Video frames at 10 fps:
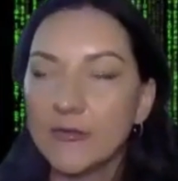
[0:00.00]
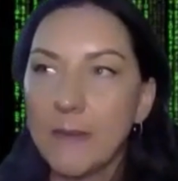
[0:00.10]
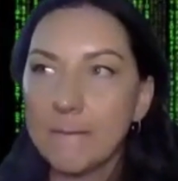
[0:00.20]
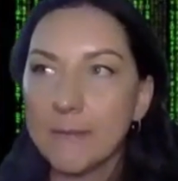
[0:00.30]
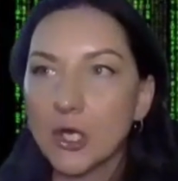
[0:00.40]
I
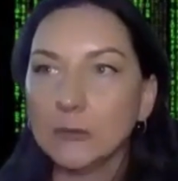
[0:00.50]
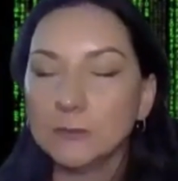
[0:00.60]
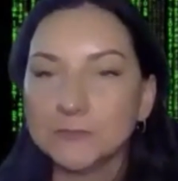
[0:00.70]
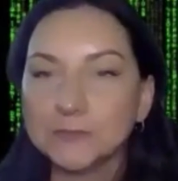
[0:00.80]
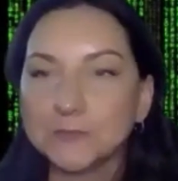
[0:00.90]

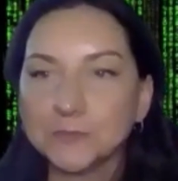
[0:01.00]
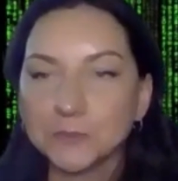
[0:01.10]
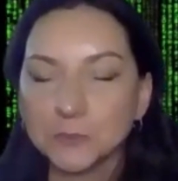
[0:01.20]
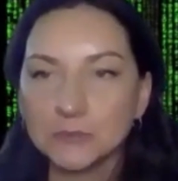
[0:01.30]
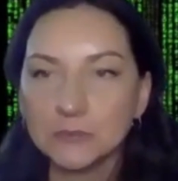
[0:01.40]
remember
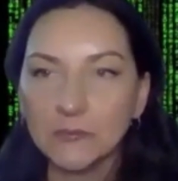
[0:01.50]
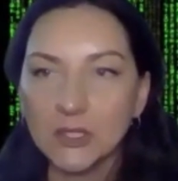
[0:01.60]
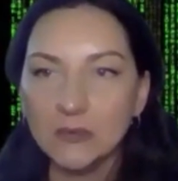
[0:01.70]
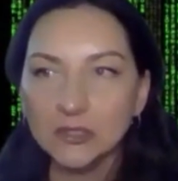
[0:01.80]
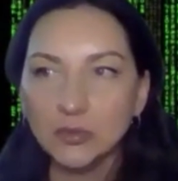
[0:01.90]

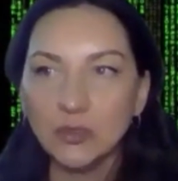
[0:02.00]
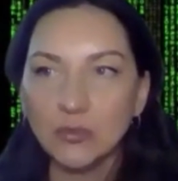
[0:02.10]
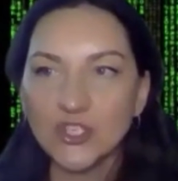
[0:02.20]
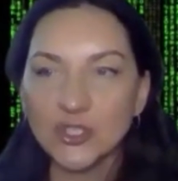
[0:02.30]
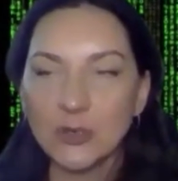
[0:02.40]
there was
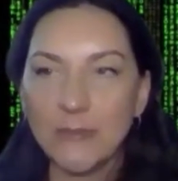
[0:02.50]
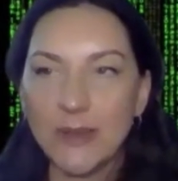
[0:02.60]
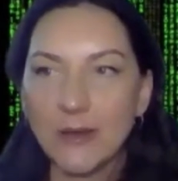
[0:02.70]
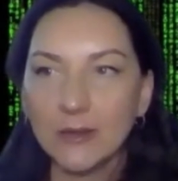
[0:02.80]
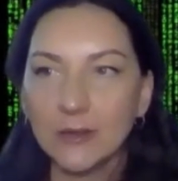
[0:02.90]
one question
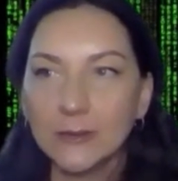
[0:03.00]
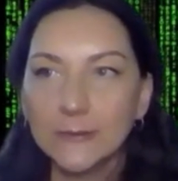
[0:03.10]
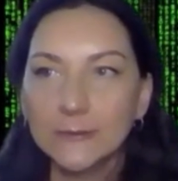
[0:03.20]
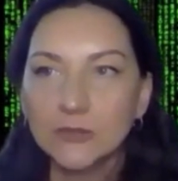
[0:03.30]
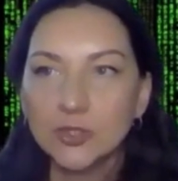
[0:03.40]
about,
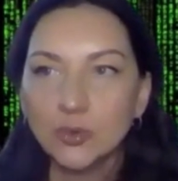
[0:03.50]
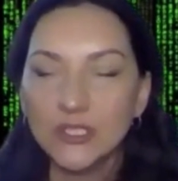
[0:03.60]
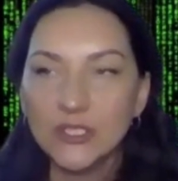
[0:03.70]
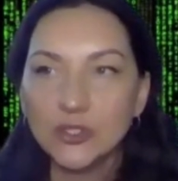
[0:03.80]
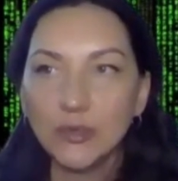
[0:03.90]
do
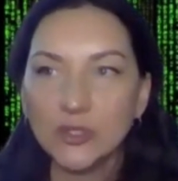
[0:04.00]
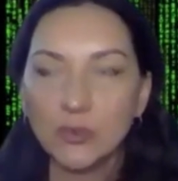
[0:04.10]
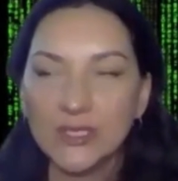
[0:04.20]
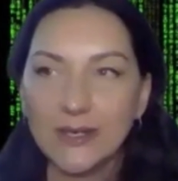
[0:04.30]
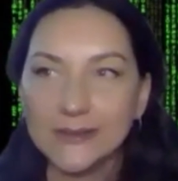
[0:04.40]
we need to
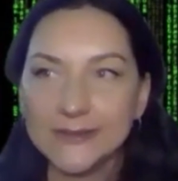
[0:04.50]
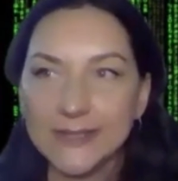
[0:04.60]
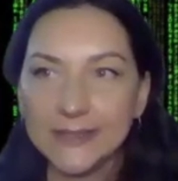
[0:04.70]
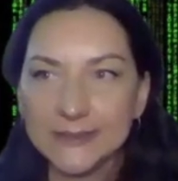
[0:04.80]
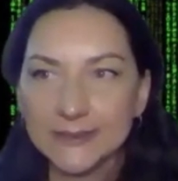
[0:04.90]
wait 29
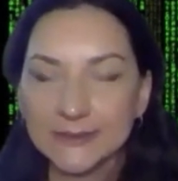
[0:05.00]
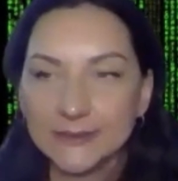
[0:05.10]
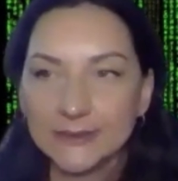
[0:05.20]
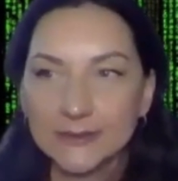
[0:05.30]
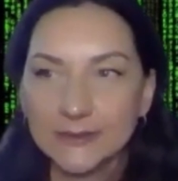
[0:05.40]

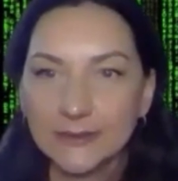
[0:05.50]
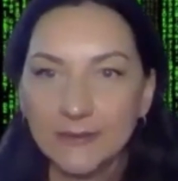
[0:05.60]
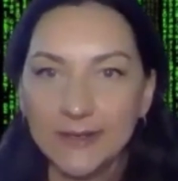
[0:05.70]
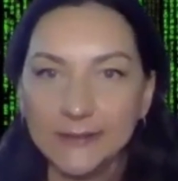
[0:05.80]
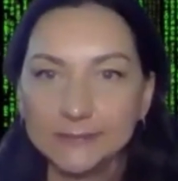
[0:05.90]
days,
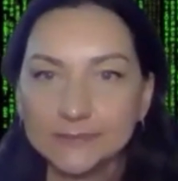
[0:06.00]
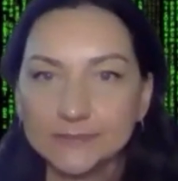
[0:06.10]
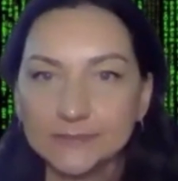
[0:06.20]
right?